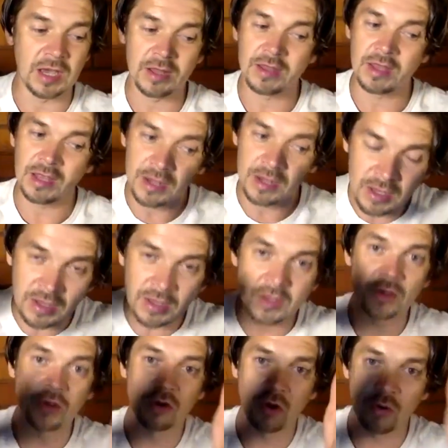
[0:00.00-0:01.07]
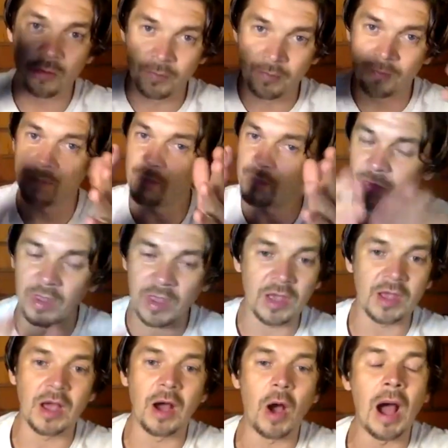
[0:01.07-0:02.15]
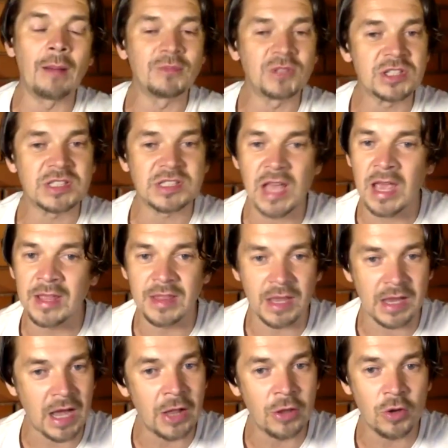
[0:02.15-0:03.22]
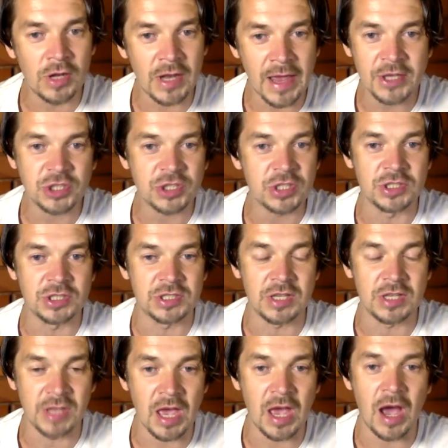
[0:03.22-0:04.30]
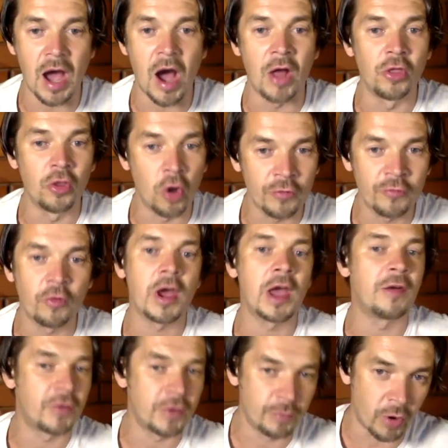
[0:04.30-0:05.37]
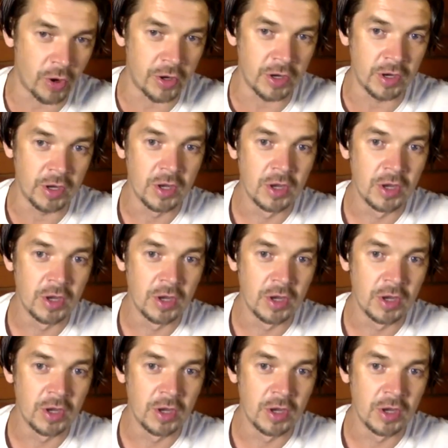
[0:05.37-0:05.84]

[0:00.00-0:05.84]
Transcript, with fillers: And then, you know, I'm just saying the calculations there are not for everybody.